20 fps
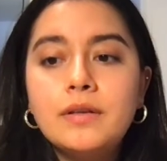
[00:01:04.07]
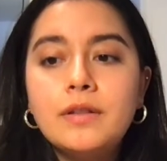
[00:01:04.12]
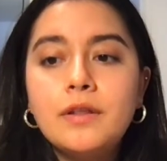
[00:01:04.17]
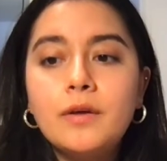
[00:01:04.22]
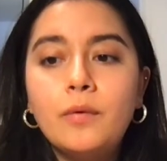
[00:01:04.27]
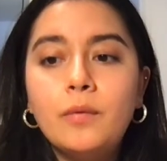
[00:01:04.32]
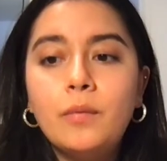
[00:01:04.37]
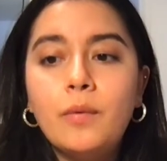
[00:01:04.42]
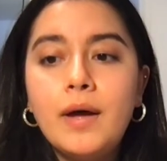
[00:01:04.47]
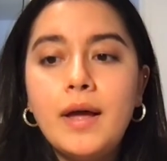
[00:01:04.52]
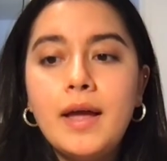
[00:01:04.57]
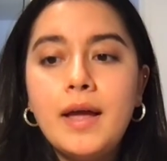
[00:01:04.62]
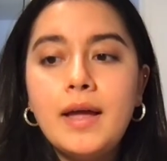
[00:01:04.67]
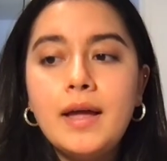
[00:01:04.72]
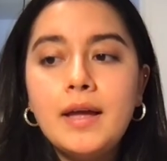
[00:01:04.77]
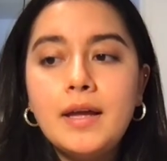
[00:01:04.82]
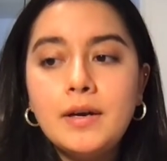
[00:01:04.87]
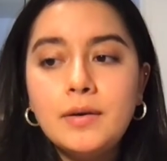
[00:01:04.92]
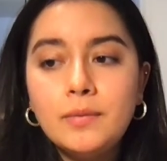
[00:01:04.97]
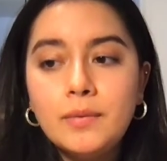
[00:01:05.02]
the way
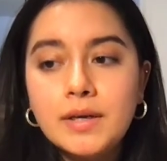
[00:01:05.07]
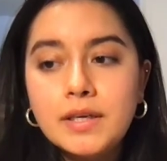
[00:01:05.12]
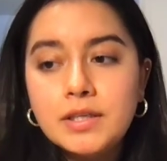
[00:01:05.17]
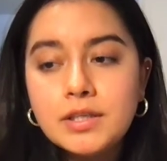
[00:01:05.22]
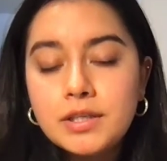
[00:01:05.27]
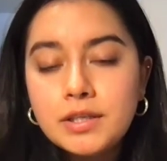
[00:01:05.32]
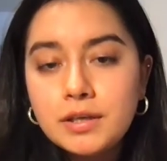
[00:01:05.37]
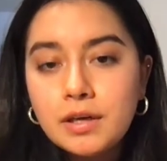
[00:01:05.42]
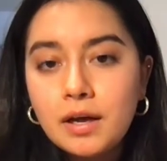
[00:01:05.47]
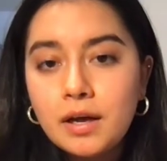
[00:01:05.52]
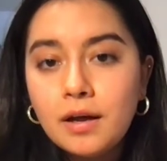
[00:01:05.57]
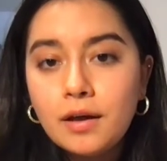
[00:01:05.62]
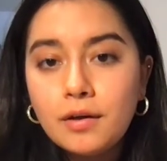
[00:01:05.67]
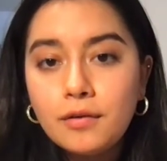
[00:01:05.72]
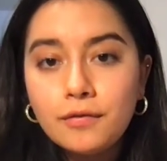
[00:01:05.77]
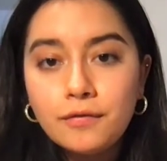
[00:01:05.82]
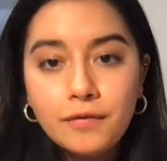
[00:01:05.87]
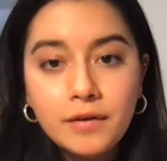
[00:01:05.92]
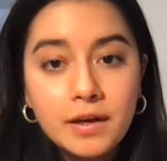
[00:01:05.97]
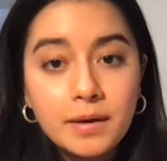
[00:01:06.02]
in which
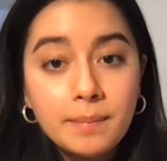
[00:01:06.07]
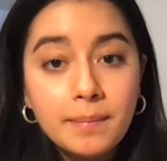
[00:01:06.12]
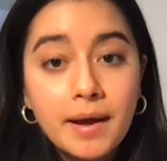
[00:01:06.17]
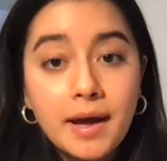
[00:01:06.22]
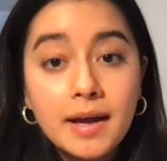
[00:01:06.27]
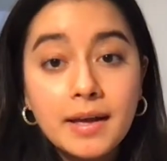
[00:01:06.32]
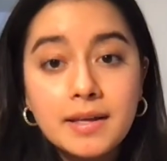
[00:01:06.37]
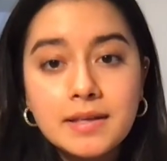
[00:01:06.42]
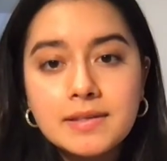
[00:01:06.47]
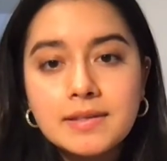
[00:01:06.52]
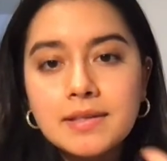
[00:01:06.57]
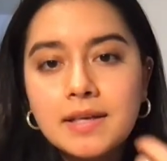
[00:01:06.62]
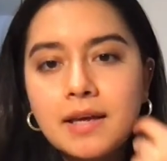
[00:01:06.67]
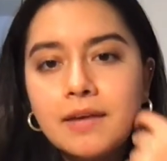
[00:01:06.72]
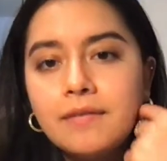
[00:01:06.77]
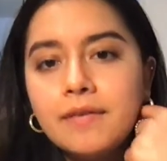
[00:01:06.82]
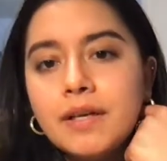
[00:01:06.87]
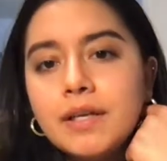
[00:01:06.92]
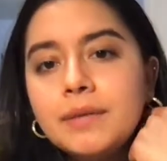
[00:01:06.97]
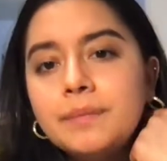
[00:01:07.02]
feedback is
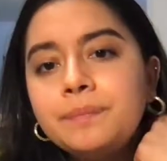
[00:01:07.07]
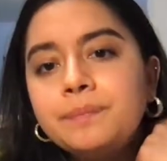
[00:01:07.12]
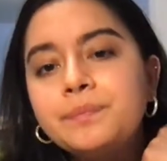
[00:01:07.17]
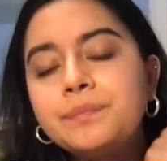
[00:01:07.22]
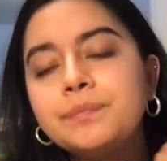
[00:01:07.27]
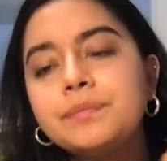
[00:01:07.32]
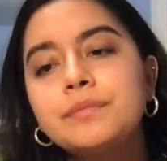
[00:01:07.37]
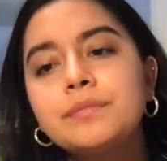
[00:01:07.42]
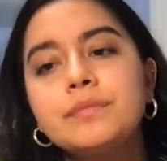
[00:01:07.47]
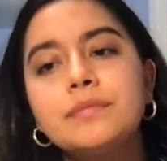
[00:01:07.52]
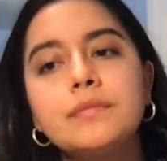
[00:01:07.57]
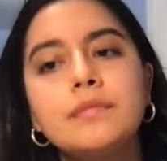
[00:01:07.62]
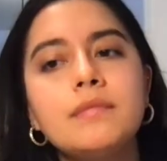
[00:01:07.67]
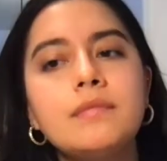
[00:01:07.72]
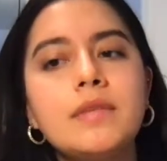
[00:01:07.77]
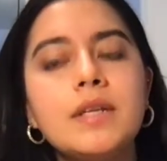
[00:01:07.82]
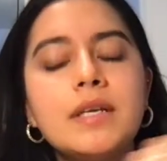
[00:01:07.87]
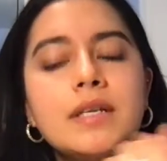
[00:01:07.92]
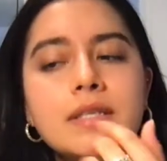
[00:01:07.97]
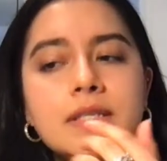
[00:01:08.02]
given.
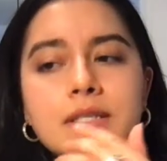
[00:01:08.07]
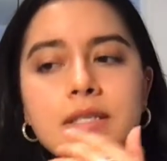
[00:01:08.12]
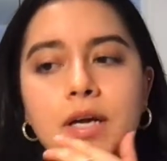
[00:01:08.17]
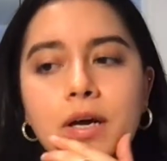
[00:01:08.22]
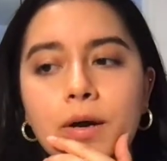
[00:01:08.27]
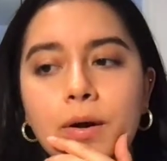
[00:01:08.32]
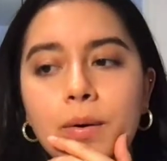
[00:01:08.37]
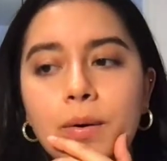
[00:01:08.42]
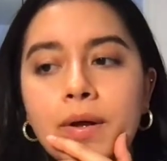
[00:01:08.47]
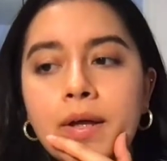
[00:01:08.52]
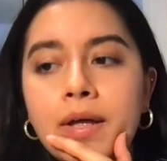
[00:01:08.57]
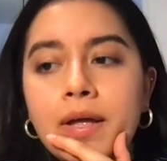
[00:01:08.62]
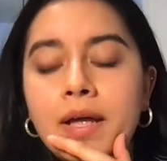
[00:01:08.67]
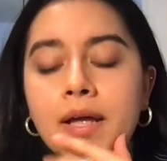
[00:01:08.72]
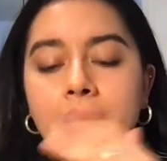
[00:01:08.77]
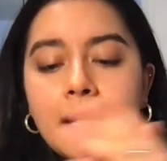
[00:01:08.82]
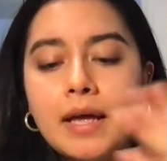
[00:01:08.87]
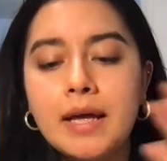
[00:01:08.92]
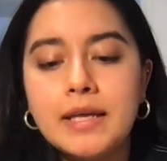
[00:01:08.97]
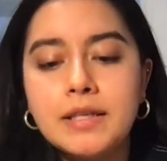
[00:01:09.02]
So
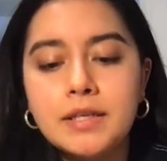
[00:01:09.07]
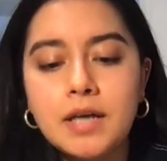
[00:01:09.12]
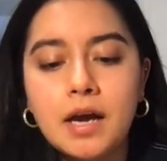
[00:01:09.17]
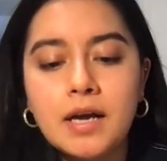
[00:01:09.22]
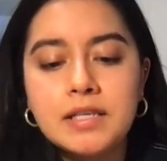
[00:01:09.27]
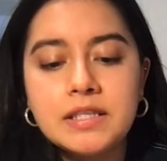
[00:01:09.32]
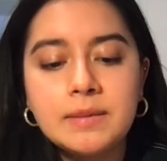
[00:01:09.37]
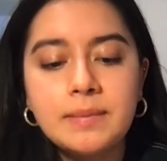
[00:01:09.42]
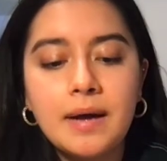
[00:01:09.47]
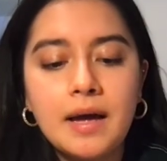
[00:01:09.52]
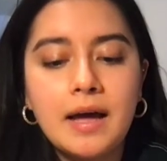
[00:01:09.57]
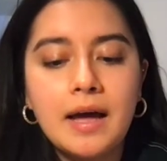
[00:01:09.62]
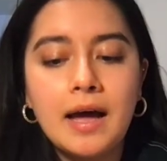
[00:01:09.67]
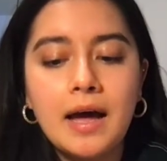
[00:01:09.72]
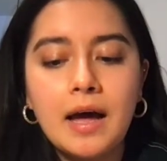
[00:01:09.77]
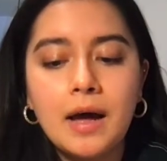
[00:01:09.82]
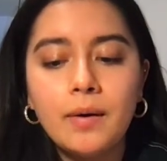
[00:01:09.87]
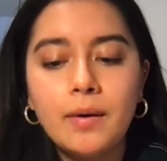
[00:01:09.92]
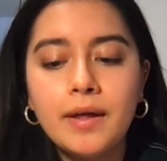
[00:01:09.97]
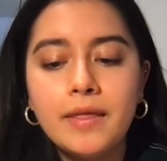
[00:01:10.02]
it talks about
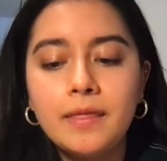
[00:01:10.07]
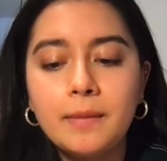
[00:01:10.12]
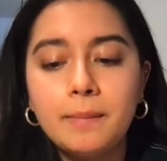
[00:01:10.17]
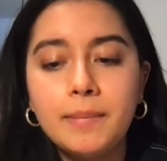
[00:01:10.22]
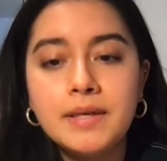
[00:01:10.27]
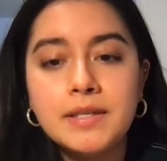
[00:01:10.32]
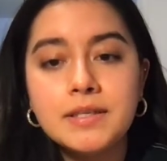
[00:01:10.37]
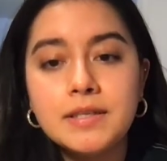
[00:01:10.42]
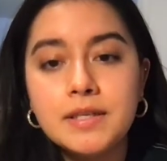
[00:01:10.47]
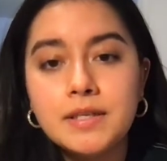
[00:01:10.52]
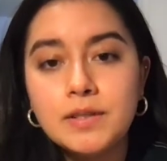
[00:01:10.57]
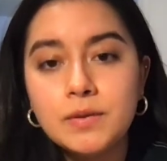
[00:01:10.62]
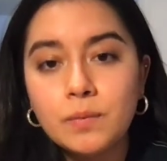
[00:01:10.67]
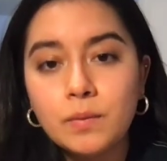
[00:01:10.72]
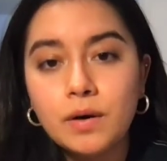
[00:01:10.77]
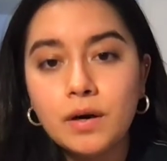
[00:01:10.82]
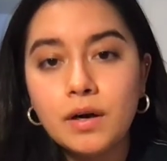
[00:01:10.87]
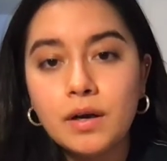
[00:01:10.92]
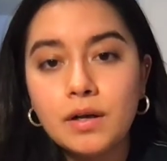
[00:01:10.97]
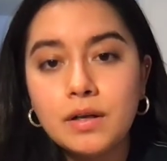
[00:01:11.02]
how in the business
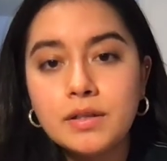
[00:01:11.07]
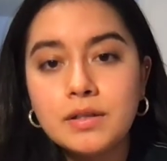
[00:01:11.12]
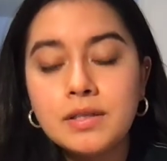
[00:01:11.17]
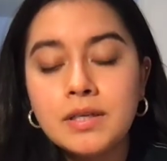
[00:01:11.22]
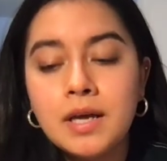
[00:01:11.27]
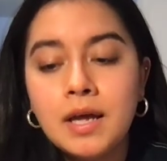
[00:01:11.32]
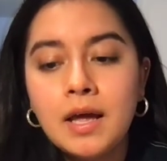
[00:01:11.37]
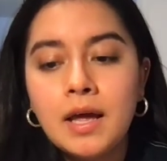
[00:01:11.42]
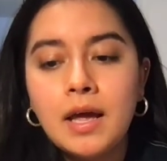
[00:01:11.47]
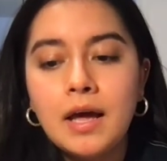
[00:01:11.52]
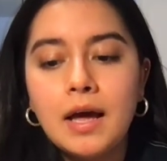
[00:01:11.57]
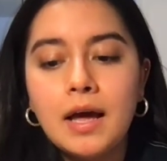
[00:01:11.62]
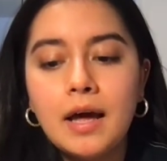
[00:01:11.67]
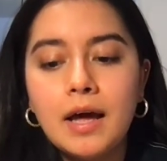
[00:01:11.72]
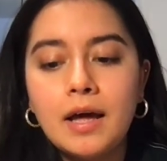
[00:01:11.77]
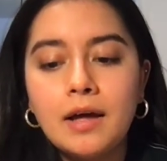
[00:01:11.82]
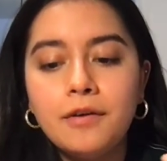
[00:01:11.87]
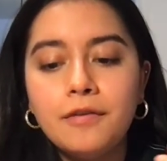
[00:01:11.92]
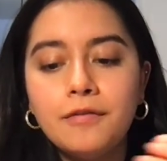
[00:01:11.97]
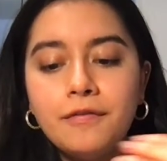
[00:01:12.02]
world,
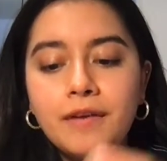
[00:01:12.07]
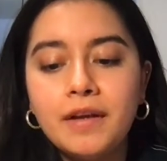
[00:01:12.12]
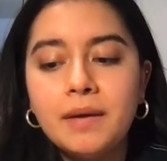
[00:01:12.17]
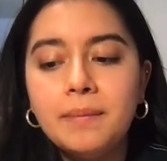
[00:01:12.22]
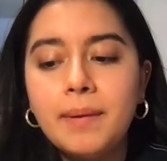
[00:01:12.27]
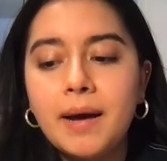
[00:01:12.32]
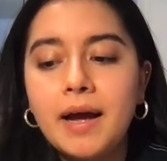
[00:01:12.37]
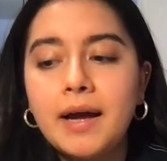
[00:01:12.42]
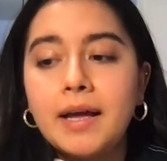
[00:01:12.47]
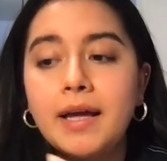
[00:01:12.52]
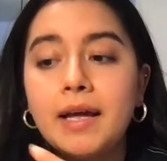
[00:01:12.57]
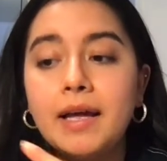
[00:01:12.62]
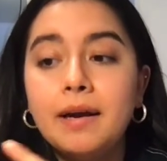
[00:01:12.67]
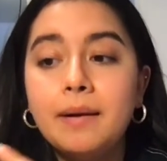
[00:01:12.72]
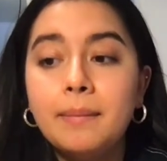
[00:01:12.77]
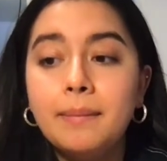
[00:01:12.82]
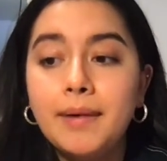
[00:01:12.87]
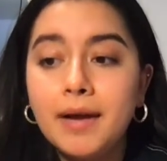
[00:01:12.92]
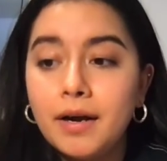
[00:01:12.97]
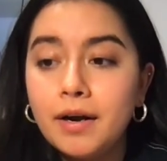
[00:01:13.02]
feedback in
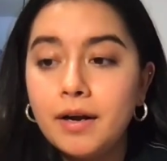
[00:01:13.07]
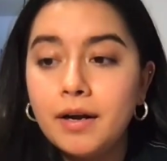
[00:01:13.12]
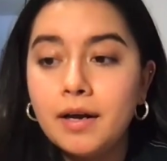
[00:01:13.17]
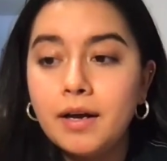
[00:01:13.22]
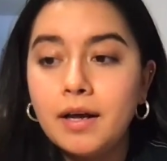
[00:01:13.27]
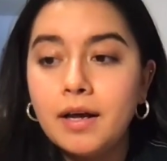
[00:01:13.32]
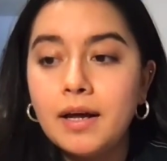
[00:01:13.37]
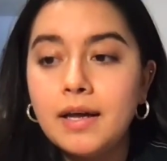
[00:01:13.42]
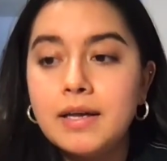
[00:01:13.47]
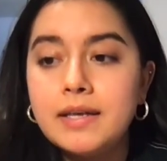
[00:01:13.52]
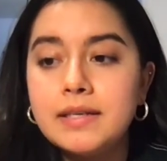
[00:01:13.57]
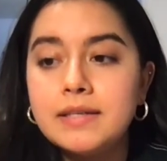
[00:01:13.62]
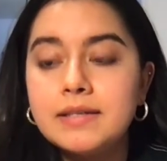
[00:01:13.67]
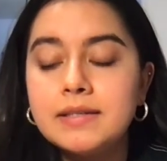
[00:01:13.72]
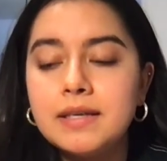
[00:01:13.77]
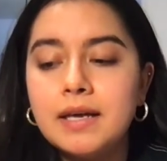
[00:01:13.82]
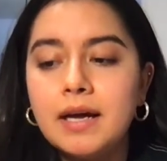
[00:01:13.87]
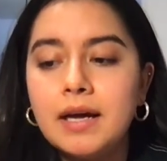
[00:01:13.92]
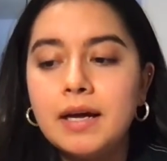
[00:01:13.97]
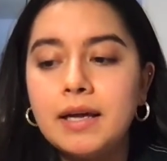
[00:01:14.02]
America is
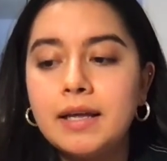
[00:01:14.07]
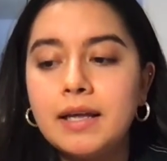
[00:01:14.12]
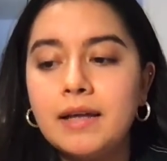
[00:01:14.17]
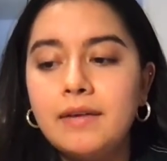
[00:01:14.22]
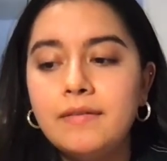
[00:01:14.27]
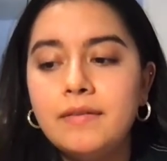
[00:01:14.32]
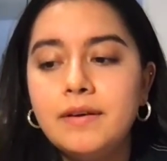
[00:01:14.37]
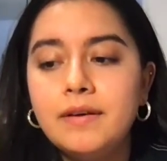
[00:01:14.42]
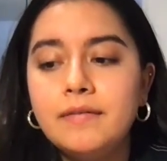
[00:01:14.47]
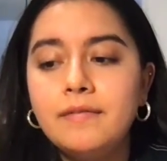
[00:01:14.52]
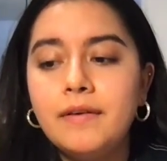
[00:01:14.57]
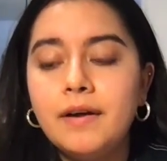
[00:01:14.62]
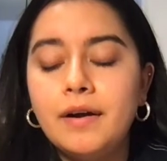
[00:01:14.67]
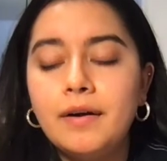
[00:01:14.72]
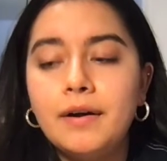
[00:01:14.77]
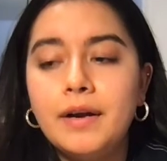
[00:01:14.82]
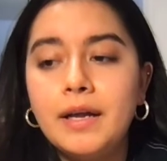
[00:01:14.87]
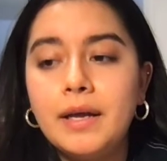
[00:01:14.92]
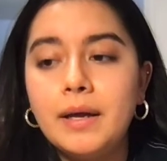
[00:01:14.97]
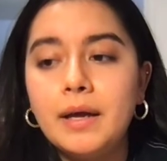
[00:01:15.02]
given
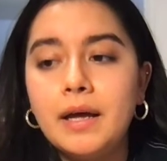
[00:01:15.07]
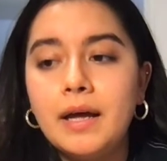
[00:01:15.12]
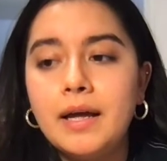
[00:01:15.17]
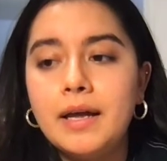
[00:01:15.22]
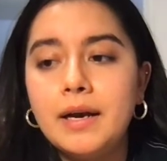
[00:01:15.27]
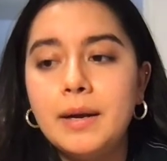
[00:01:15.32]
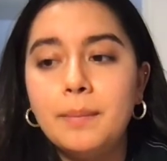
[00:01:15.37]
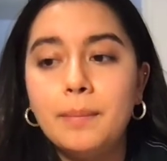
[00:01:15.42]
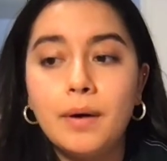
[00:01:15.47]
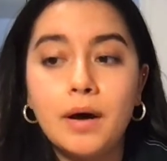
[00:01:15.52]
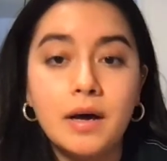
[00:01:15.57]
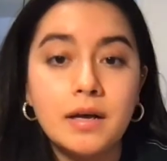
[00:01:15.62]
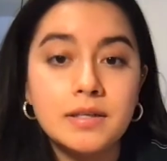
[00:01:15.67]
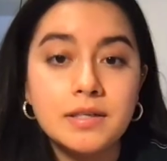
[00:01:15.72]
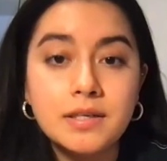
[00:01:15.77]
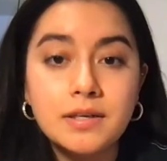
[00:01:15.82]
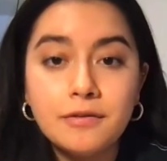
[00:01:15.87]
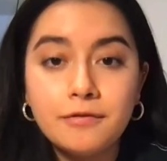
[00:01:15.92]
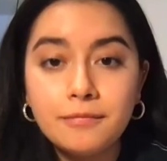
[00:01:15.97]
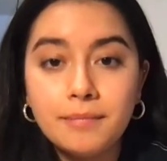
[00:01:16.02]
very in a
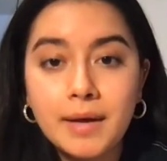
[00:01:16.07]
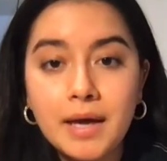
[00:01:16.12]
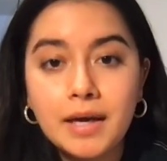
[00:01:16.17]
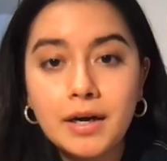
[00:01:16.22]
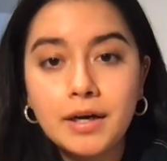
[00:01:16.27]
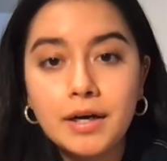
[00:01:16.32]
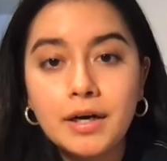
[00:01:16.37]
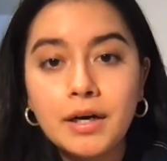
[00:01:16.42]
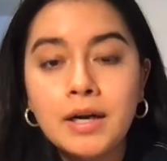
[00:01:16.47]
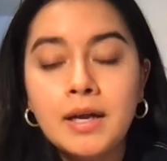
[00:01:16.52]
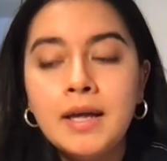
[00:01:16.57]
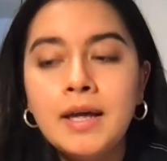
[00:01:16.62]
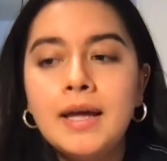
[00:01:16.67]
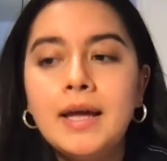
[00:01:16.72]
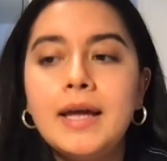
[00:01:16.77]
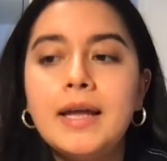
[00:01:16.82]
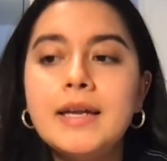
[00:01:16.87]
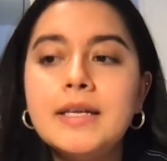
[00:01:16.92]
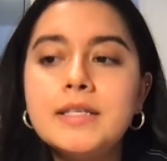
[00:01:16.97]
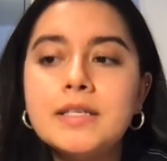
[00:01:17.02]
positive manner.
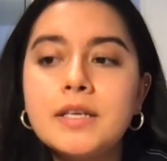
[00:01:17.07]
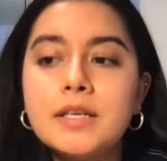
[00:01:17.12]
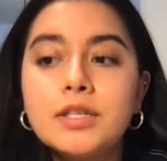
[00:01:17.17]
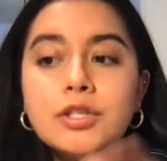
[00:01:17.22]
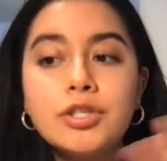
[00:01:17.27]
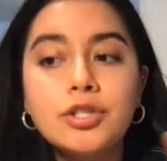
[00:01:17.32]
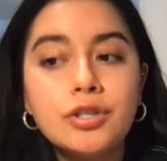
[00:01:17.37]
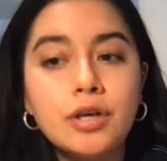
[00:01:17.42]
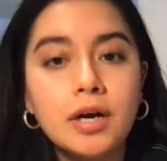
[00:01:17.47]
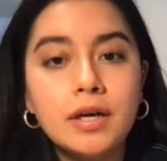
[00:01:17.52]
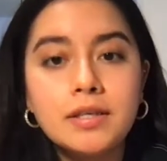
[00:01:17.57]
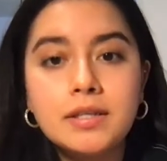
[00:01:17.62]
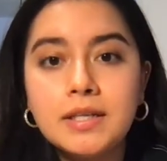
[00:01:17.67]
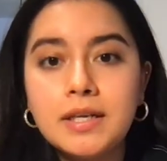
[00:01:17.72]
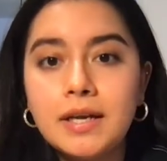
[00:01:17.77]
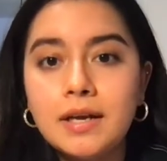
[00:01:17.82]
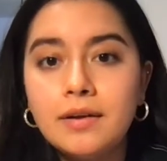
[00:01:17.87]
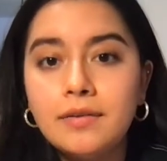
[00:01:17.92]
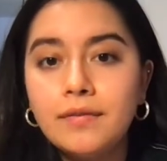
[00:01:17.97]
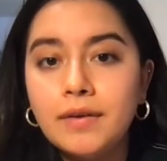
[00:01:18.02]
It is
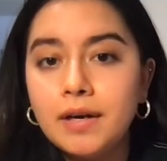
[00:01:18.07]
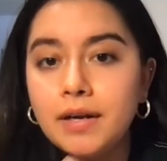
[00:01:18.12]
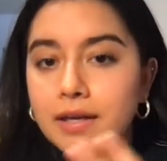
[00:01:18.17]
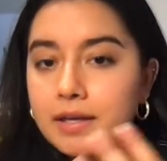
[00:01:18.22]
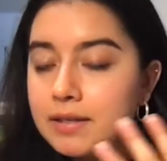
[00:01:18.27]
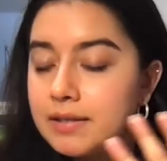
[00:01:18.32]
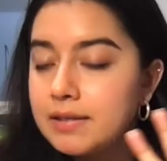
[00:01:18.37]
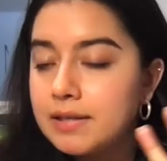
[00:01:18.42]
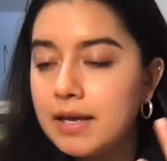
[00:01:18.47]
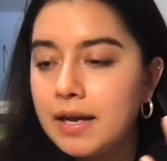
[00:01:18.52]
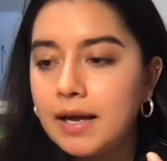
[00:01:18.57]
constructive, it is